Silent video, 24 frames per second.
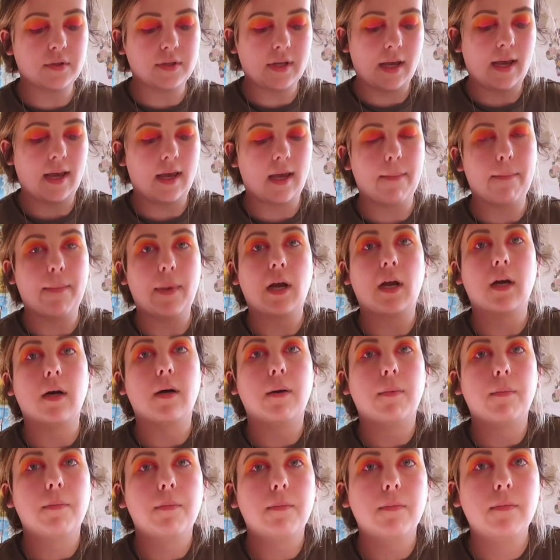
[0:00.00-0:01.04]
a
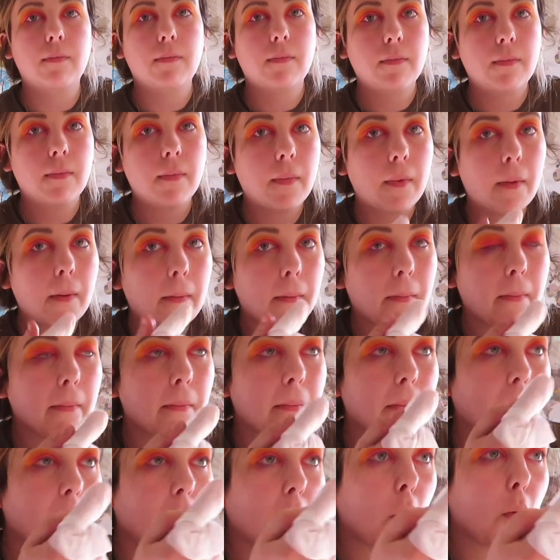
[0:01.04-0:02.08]
makeup
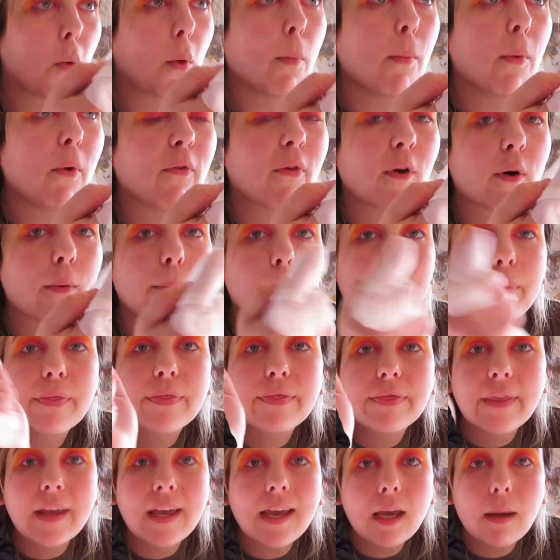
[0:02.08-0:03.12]
remover
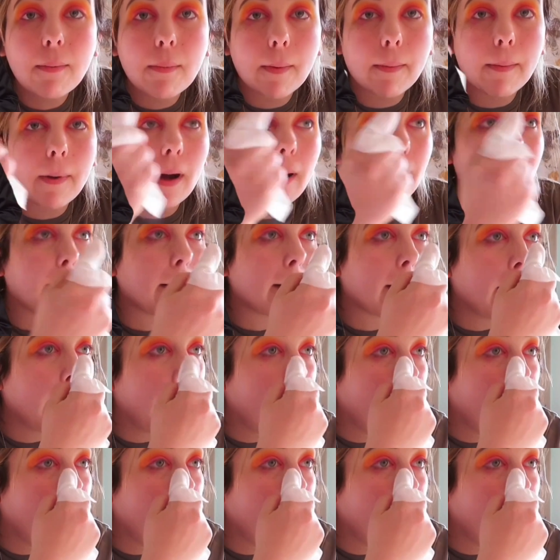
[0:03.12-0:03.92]
thingy bobber